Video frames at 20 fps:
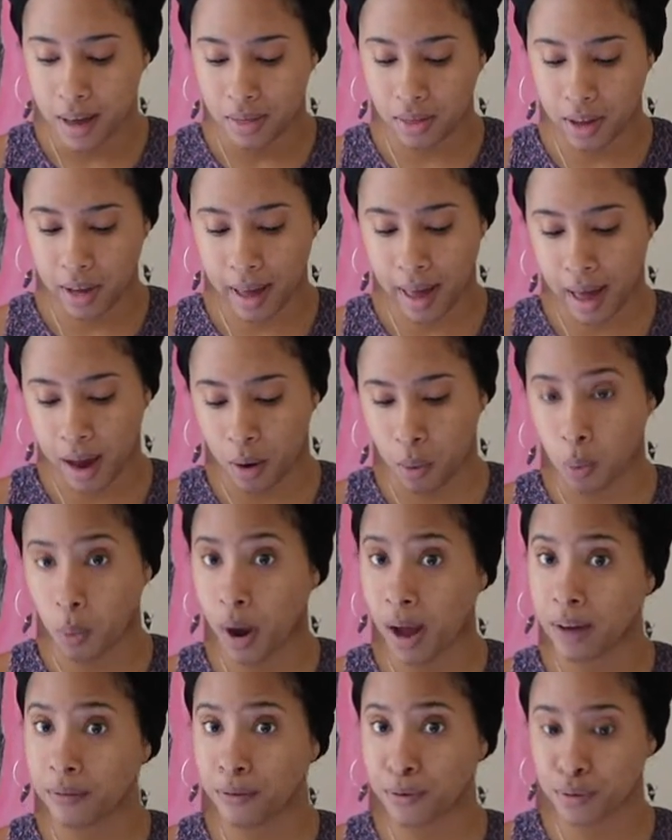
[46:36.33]
They had a
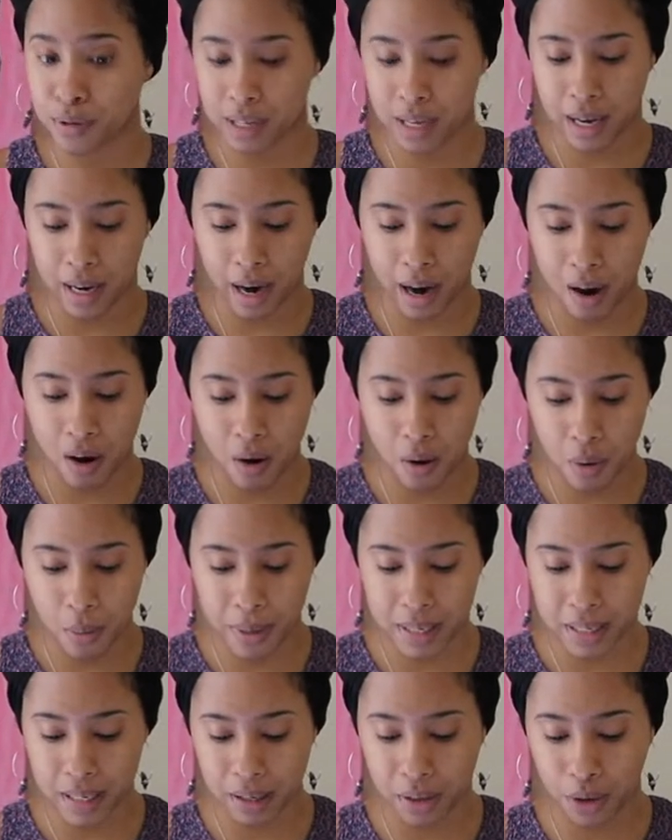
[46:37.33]
wife who stayed at home
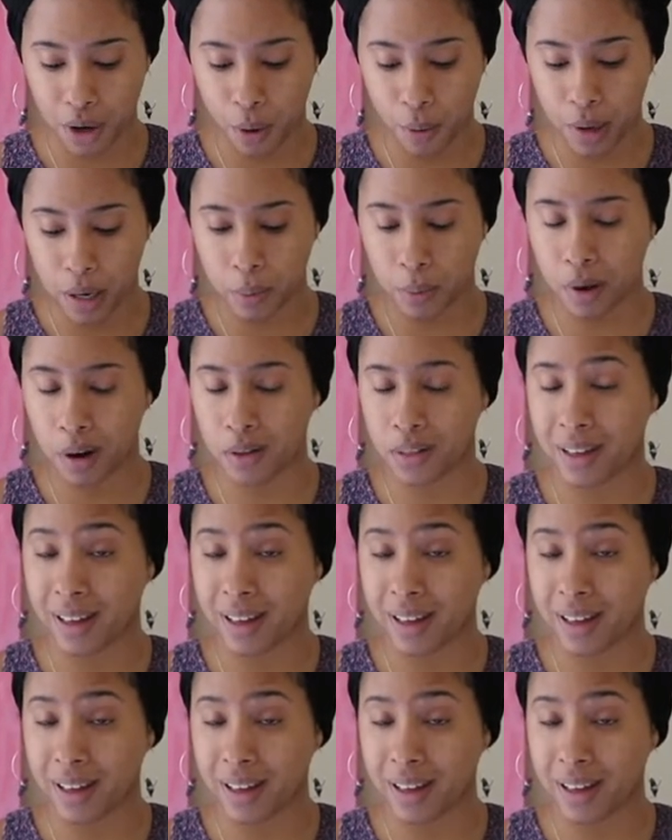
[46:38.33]
and didn't go anywhere.